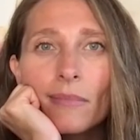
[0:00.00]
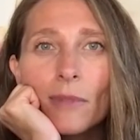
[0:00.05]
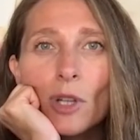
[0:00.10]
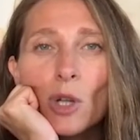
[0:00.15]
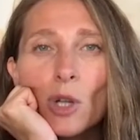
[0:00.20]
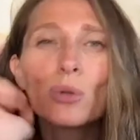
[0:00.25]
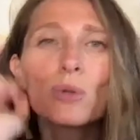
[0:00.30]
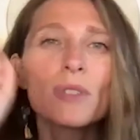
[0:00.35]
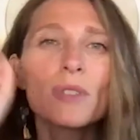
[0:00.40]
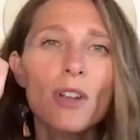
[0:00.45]

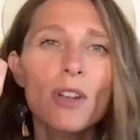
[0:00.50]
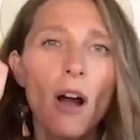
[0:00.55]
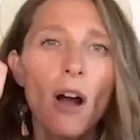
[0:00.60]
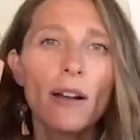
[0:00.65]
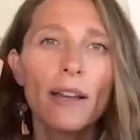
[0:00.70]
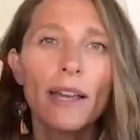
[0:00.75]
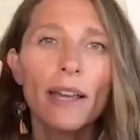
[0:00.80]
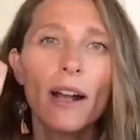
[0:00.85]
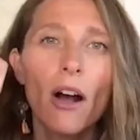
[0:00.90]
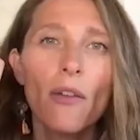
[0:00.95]
Who's
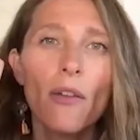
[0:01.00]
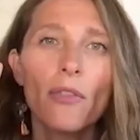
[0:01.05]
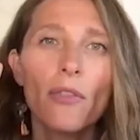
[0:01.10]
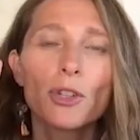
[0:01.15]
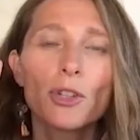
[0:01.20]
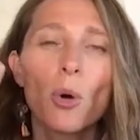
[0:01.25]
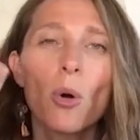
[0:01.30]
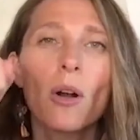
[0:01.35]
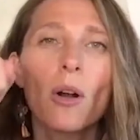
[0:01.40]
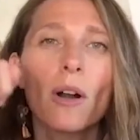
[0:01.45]
knocking on the
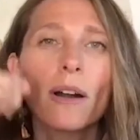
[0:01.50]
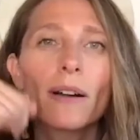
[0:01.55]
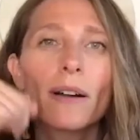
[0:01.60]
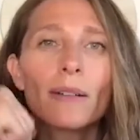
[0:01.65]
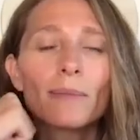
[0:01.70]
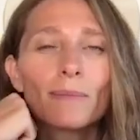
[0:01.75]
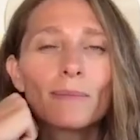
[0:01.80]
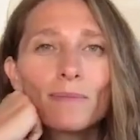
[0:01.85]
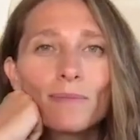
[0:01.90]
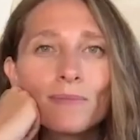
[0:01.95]
door?
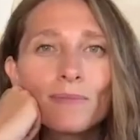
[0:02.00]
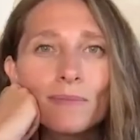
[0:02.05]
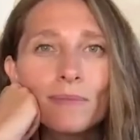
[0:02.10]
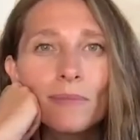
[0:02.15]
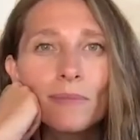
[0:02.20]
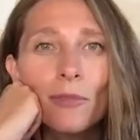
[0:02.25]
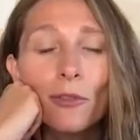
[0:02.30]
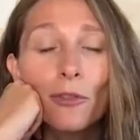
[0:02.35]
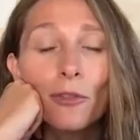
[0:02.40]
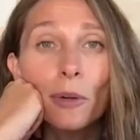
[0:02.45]

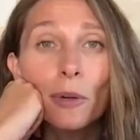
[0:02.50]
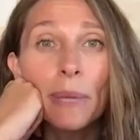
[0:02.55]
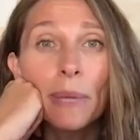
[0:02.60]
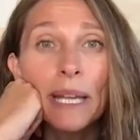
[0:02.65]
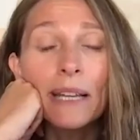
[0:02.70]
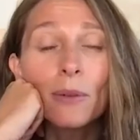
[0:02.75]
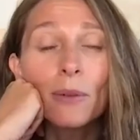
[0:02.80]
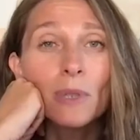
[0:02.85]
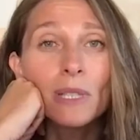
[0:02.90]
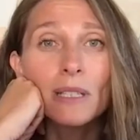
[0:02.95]
For
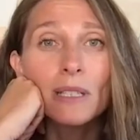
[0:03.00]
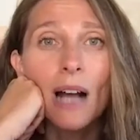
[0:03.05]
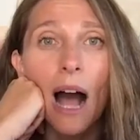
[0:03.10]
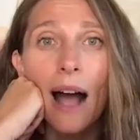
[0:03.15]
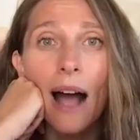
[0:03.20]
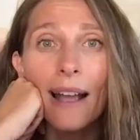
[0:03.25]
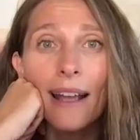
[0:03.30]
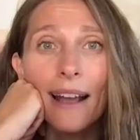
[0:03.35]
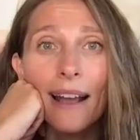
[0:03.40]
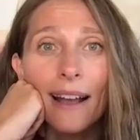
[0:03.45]
me, it was
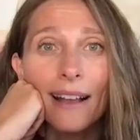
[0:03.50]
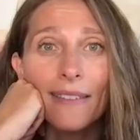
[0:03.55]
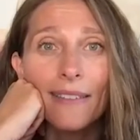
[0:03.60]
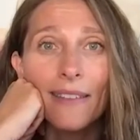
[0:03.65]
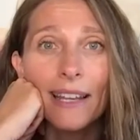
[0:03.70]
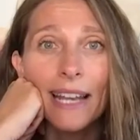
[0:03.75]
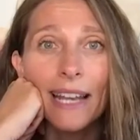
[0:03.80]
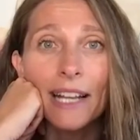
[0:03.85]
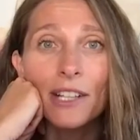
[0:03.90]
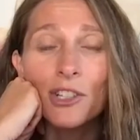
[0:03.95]
Gaia and
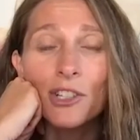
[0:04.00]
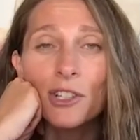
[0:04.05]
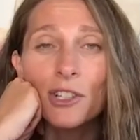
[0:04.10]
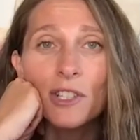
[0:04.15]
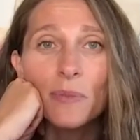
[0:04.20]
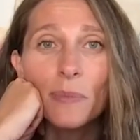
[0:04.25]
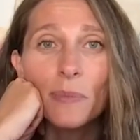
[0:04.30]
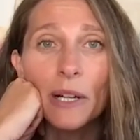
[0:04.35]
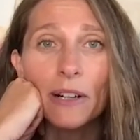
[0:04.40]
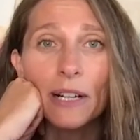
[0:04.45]
the nature
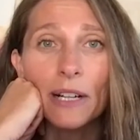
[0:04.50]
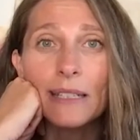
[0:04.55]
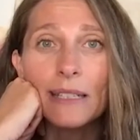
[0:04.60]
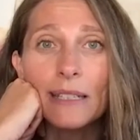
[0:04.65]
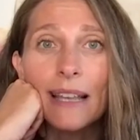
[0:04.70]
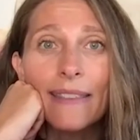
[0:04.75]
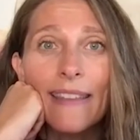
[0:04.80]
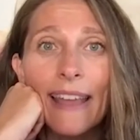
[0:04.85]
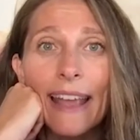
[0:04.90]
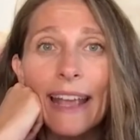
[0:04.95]
spirits,
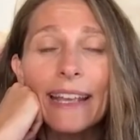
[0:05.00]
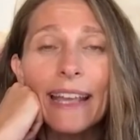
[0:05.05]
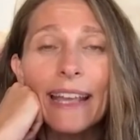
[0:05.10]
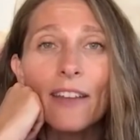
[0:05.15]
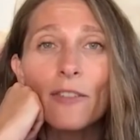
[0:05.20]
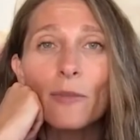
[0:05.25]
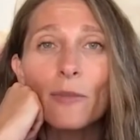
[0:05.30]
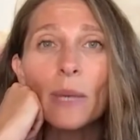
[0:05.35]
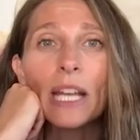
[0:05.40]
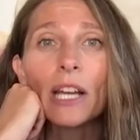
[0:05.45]
and they
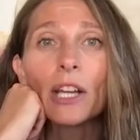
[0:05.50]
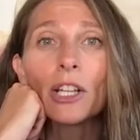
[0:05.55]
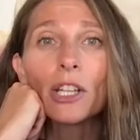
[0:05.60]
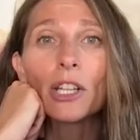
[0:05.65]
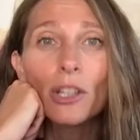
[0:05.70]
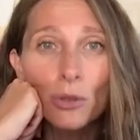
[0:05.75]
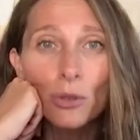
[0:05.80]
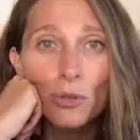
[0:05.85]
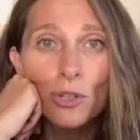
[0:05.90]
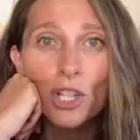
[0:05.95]
gave me a
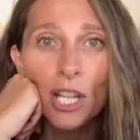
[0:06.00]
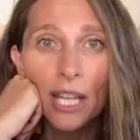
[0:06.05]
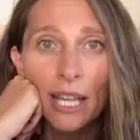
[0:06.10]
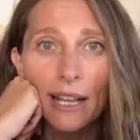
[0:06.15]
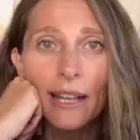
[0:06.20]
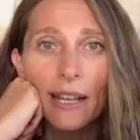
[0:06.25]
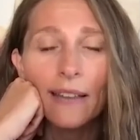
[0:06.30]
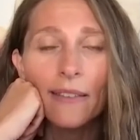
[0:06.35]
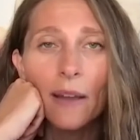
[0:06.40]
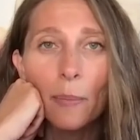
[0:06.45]
huge
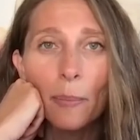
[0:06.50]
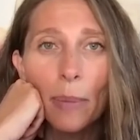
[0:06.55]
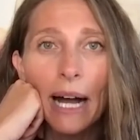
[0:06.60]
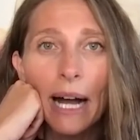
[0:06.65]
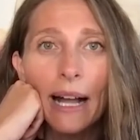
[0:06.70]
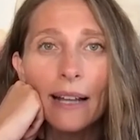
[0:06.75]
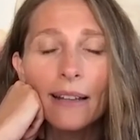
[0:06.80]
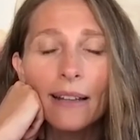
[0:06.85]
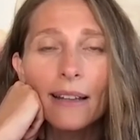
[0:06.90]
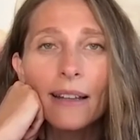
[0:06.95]
kick in the
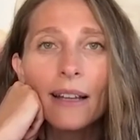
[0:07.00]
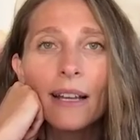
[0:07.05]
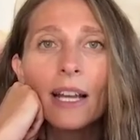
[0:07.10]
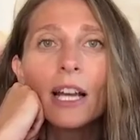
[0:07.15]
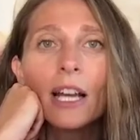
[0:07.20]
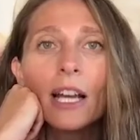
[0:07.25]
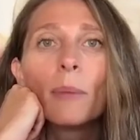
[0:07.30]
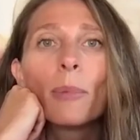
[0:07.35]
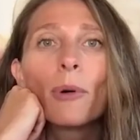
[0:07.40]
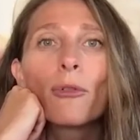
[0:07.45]
butt
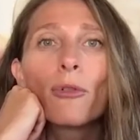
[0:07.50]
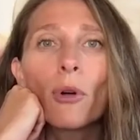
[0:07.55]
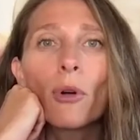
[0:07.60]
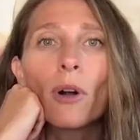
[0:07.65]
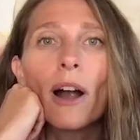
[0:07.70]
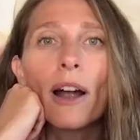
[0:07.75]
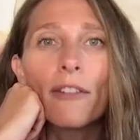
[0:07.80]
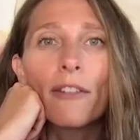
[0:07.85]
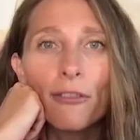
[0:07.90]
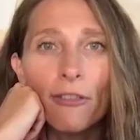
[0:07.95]
before
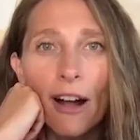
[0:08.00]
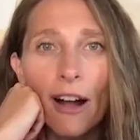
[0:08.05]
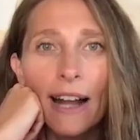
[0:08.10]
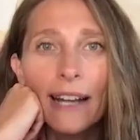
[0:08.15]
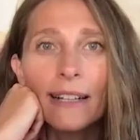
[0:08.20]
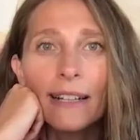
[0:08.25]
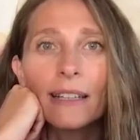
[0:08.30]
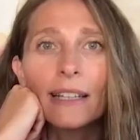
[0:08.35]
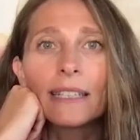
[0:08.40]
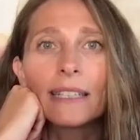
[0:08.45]
I
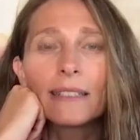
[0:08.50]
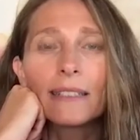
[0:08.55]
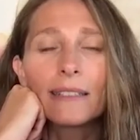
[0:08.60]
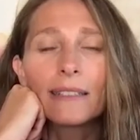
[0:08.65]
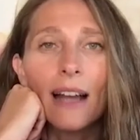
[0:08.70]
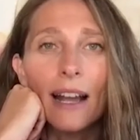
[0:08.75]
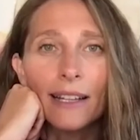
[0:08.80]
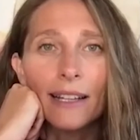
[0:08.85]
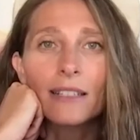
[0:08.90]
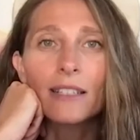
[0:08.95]
finally
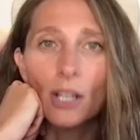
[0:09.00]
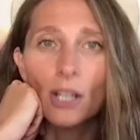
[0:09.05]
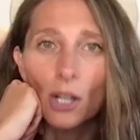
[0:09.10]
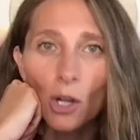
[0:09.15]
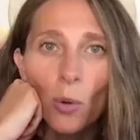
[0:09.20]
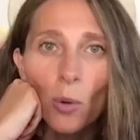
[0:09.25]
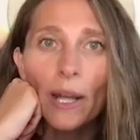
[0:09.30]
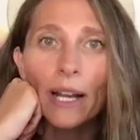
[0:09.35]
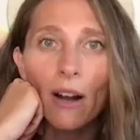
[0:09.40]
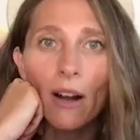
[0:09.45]
decided to
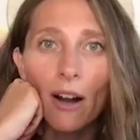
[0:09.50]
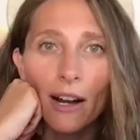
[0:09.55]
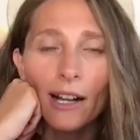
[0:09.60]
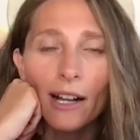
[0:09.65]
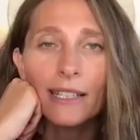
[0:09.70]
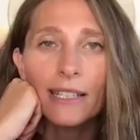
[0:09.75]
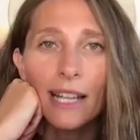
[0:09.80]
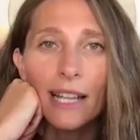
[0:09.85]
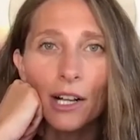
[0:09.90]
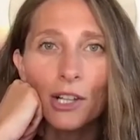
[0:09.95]
quit
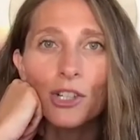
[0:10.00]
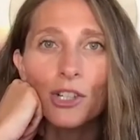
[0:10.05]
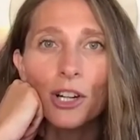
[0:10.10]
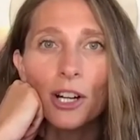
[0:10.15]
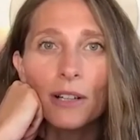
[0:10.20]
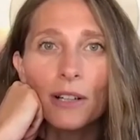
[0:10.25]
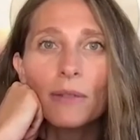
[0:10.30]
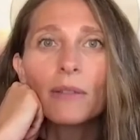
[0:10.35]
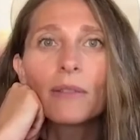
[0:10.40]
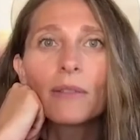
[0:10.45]

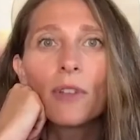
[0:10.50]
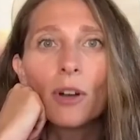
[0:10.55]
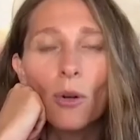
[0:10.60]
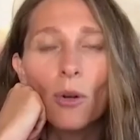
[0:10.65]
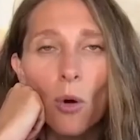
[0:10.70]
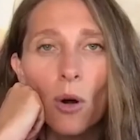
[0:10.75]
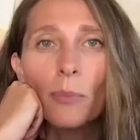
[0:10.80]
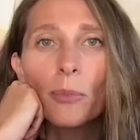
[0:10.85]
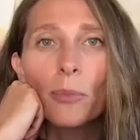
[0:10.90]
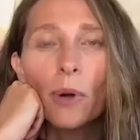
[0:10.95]
architecture, the
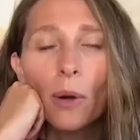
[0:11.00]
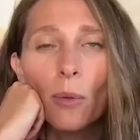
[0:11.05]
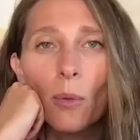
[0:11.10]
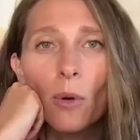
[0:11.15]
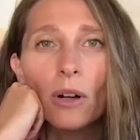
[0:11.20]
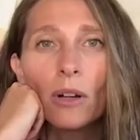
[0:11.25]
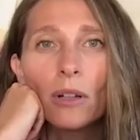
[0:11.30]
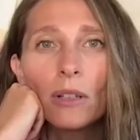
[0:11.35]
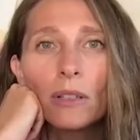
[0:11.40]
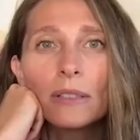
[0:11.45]
corporate
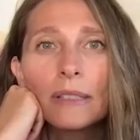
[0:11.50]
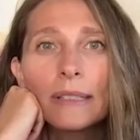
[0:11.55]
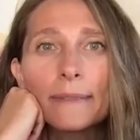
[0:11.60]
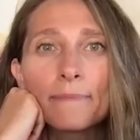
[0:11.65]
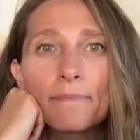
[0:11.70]
world.